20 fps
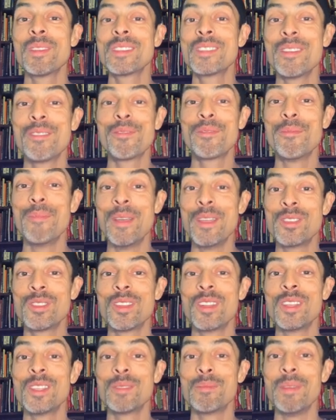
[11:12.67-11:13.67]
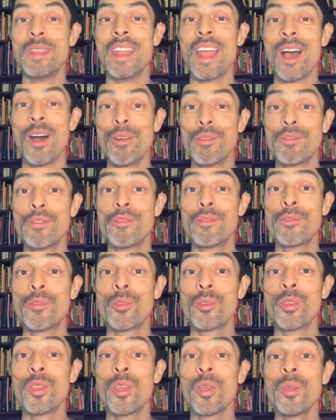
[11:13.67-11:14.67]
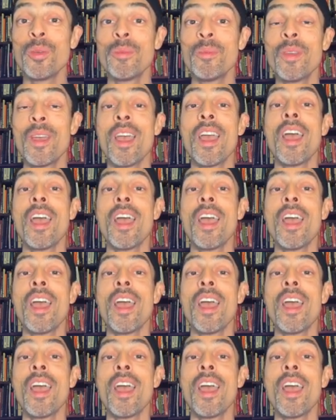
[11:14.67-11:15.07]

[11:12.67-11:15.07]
this information has been helpful for you.